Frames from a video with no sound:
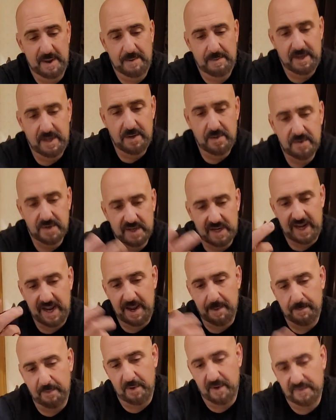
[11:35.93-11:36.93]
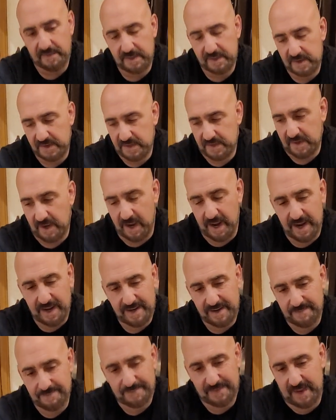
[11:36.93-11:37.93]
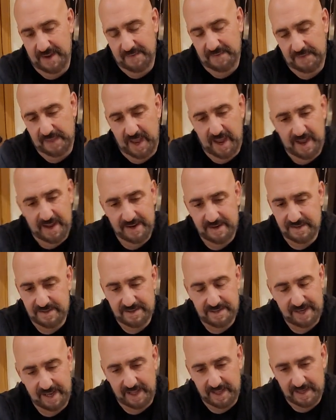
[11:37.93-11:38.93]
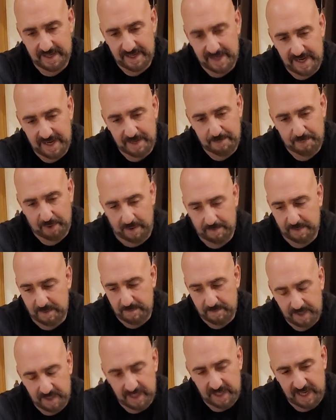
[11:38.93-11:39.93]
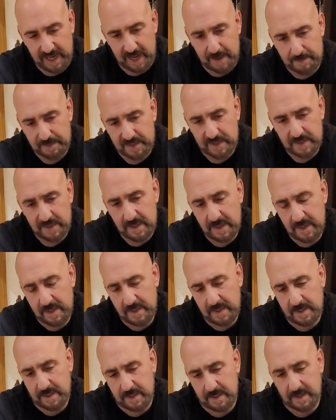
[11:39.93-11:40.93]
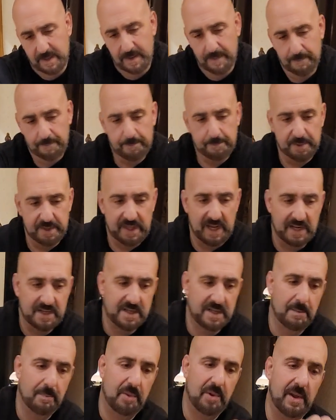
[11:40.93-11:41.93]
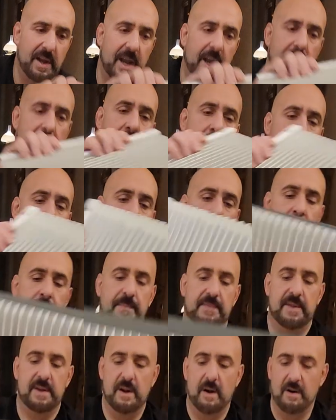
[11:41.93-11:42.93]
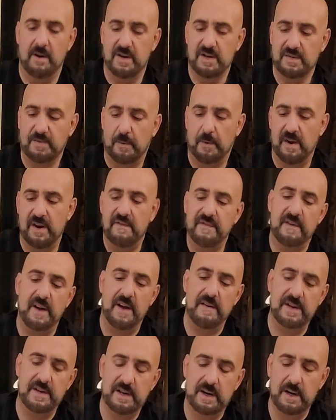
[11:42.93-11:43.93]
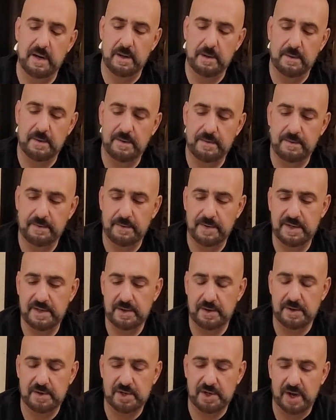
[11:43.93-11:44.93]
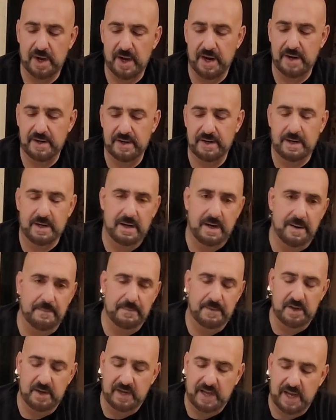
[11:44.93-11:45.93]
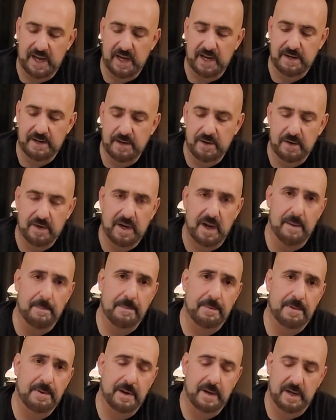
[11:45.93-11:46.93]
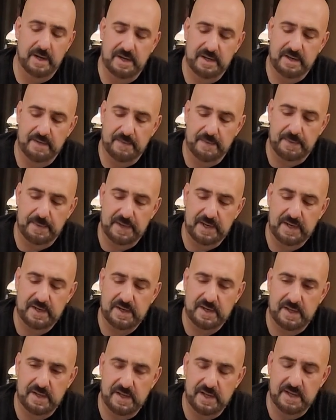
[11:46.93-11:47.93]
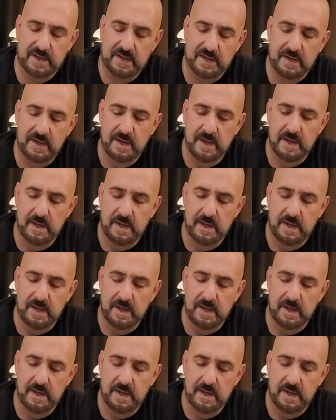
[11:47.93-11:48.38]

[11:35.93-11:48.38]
Maybe use an amp off of this side, if that. It's LED, probably milliamps. But that's the plan. The RS-485 I did a little research on. You can hook up different things to this.